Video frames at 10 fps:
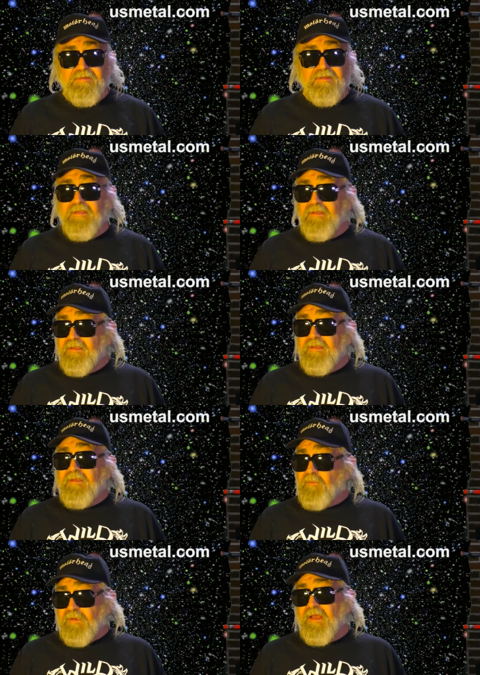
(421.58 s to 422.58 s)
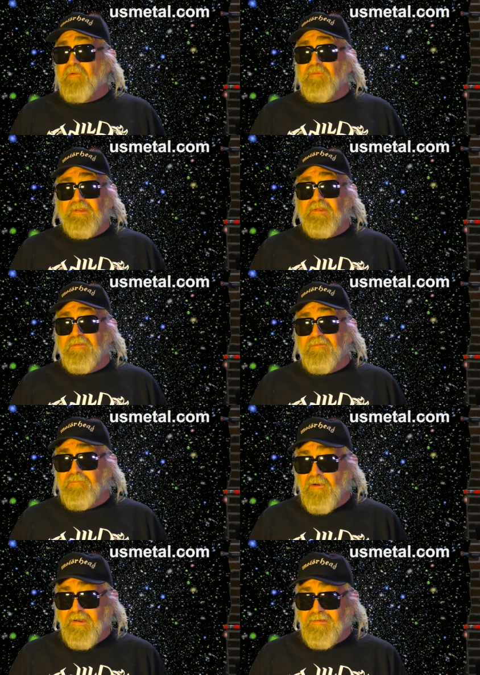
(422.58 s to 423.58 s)
and we had a really good
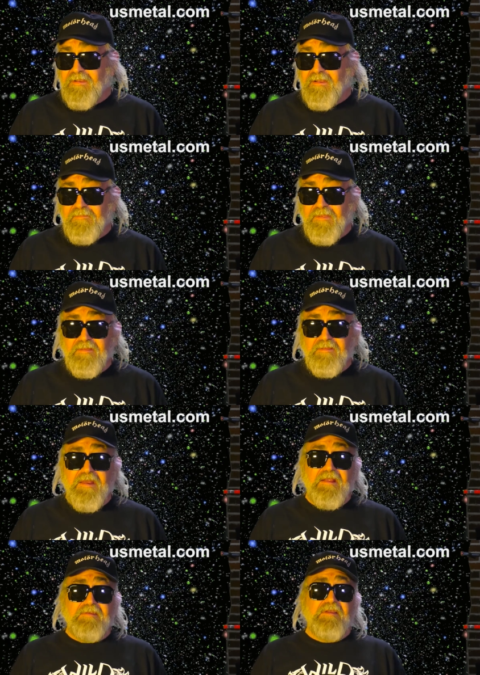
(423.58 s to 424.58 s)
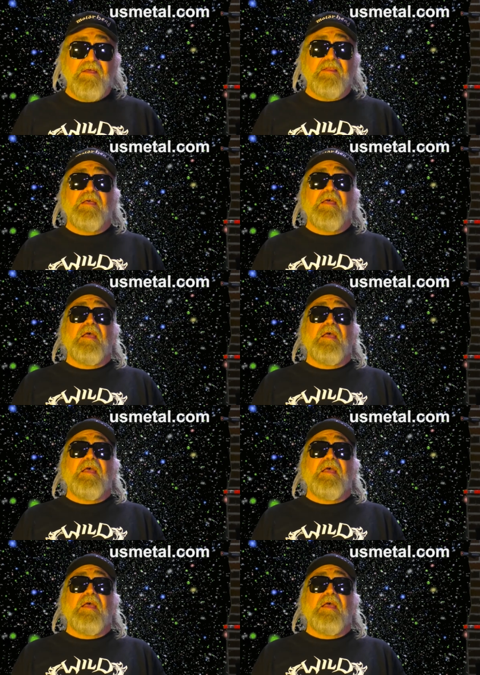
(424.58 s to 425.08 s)
party time. And the next night,